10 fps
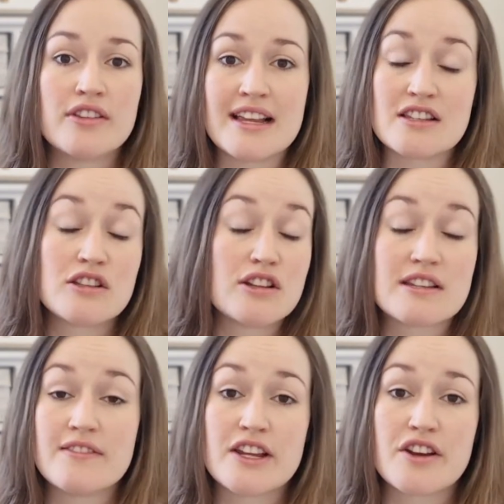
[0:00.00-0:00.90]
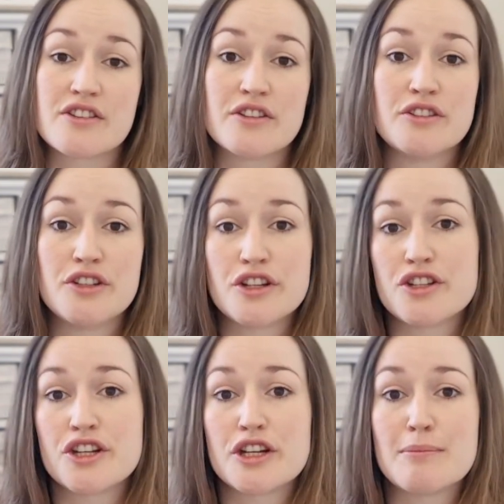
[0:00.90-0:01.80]
There's lots of videos on
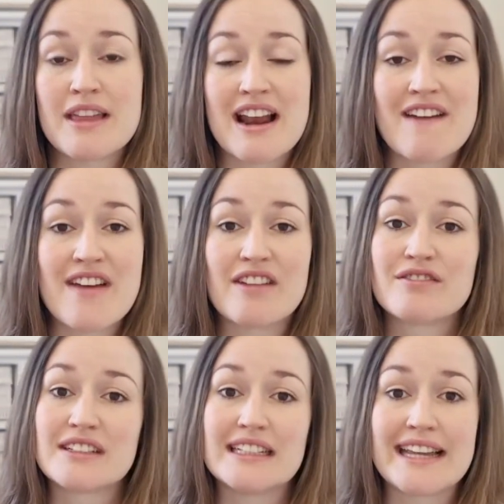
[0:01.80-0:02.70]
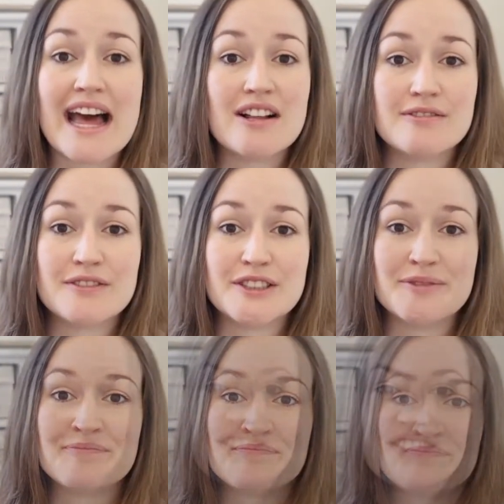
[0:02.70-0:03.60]
YouTube that I found really helpful.